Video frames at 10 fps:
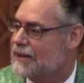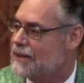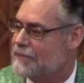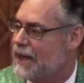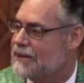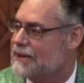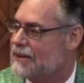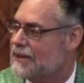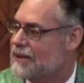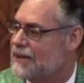Imagine.
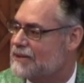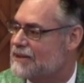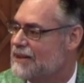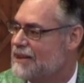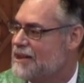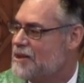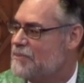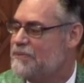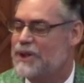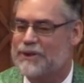There's
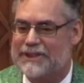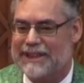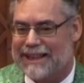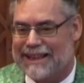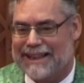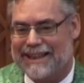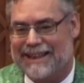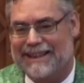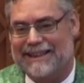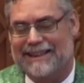music,
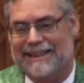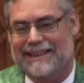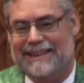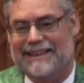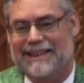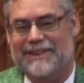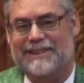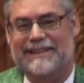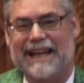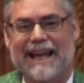and there's
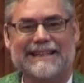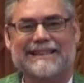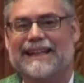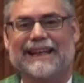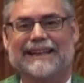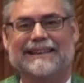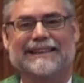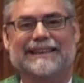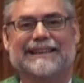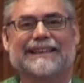
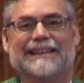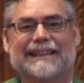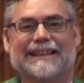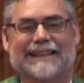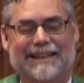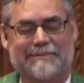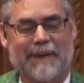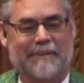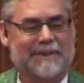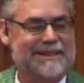dancing. Yes,
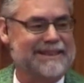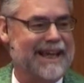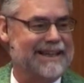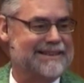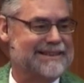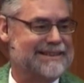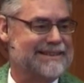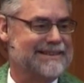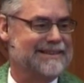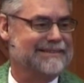Baptist dance.
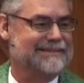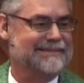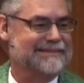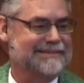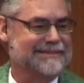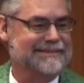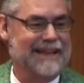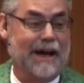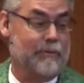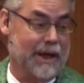
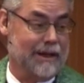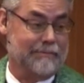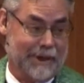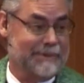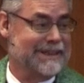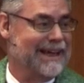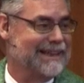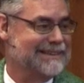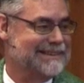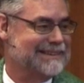Not well, but we
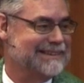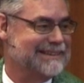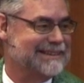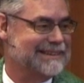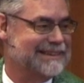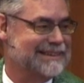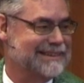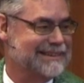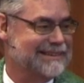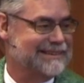dance.